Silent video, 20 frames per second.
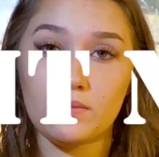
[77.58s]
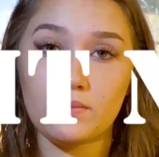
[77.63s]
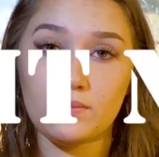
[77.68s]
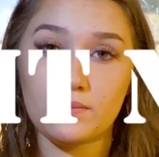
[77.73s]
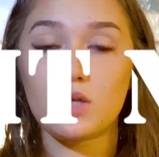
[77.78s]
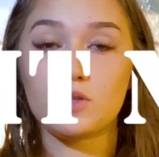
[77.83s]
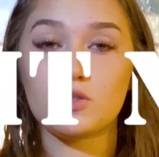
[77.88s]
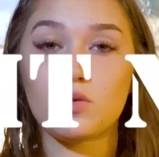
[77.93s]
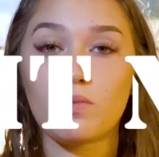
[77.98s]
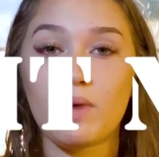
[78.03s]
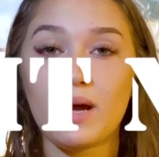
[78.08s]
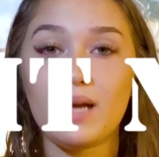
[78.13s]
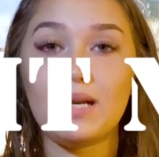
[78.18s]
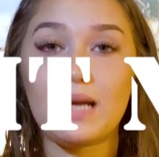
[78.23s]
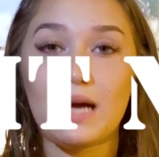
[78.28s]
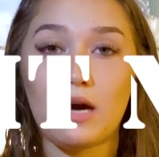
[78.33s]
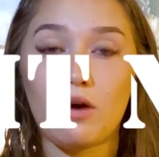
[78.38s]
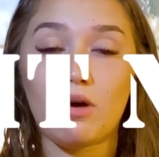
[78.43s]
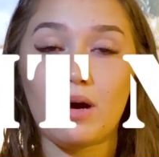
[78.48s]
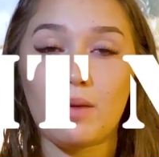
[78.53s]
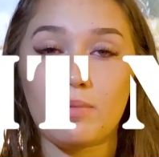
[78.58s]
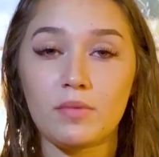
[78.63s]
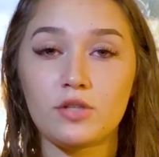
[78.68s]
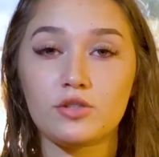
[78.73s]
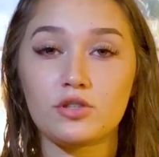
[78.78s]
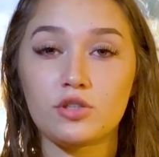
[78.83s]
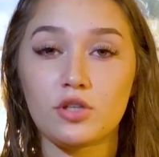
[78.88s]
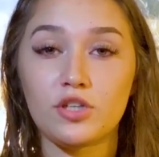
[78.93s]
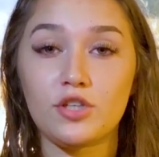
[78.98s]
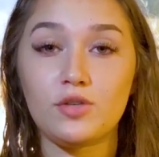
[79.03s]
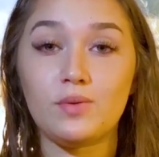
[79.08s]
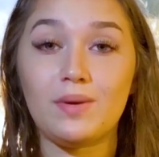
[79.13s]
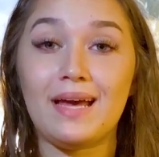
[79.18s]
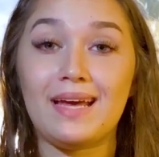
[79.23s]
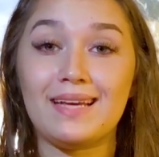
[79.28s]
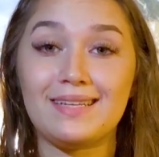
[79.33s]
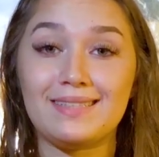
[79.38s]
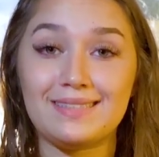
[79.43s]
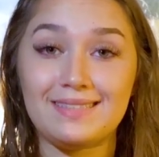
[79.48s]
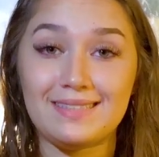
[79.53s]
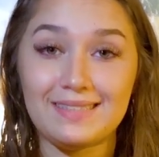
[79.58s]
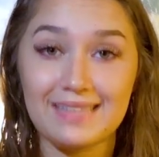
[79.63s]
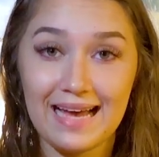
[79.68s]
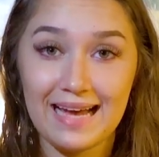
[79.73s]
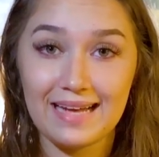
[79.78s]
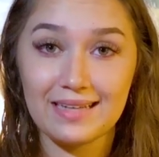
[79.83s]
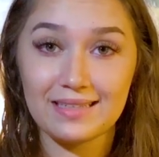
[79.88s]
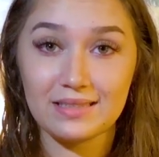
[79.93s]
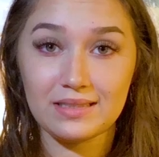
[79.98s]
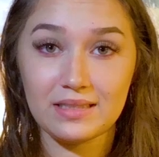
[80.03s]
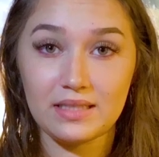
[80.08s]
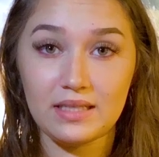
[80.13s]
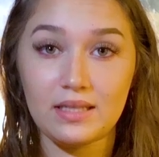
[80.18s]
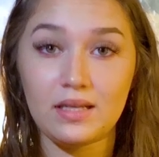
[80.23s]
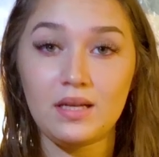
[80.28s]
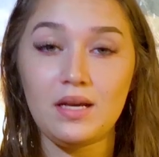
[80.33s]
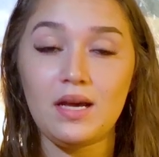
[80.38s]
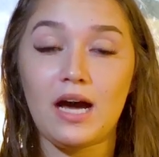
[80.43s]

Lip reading: So right now, I'm going to show you exactly